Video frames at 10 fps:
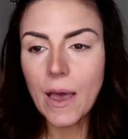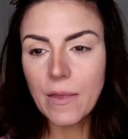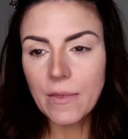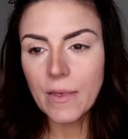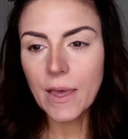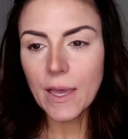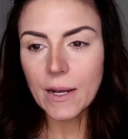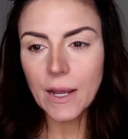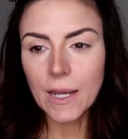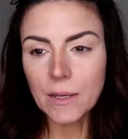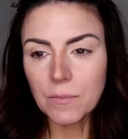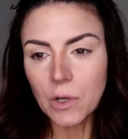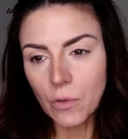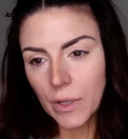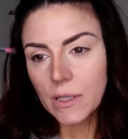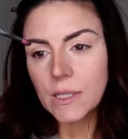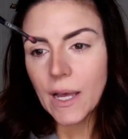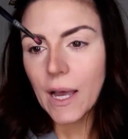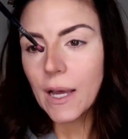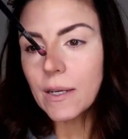And then I am going
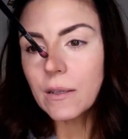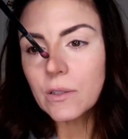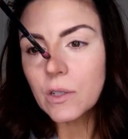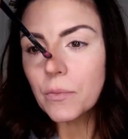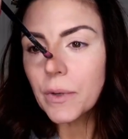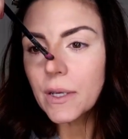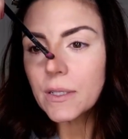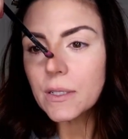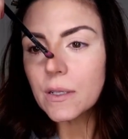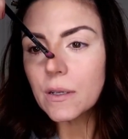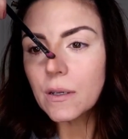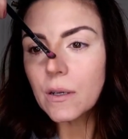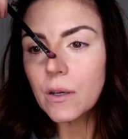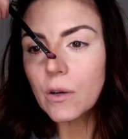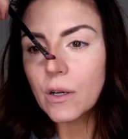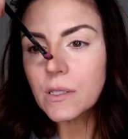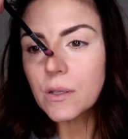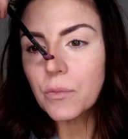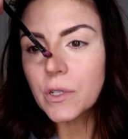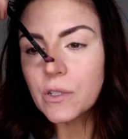to add a little bit across
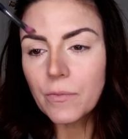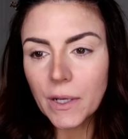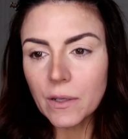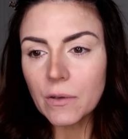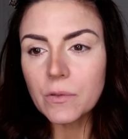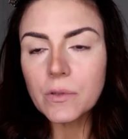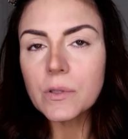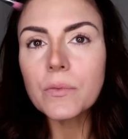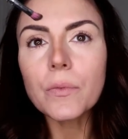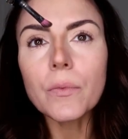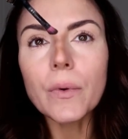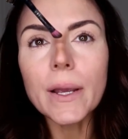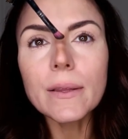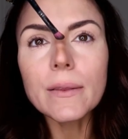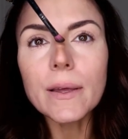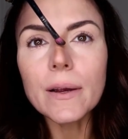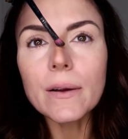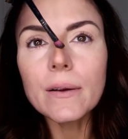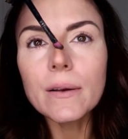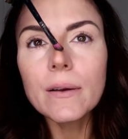the bridge of my nose right
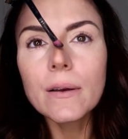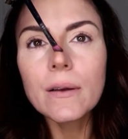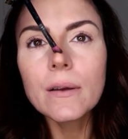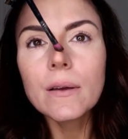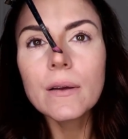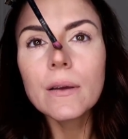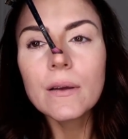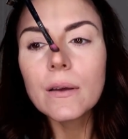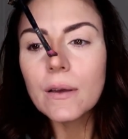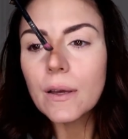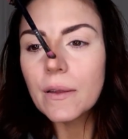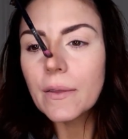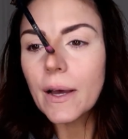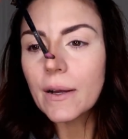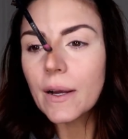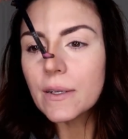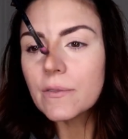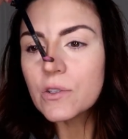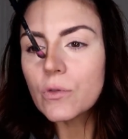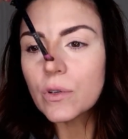there. And that kind
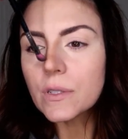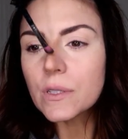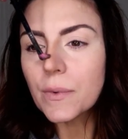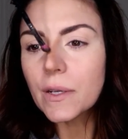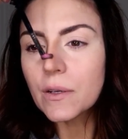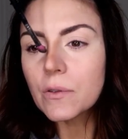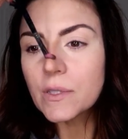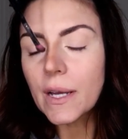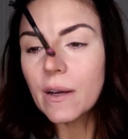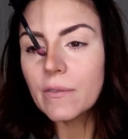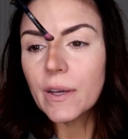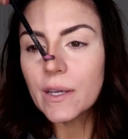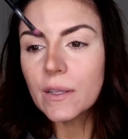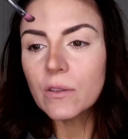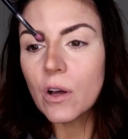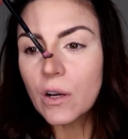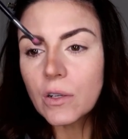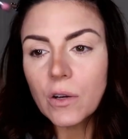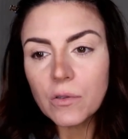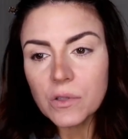of shortens my nose. I have a
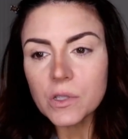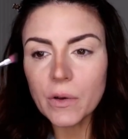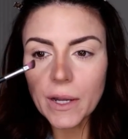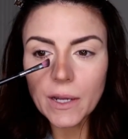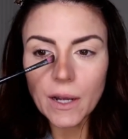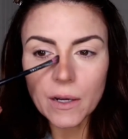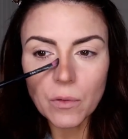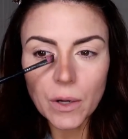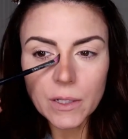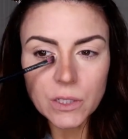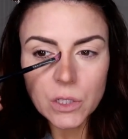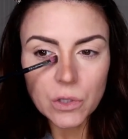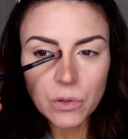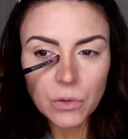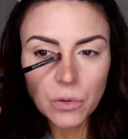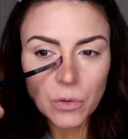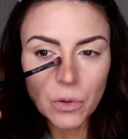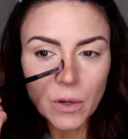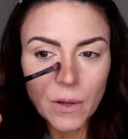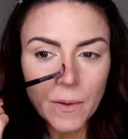long nose, so I kind of want to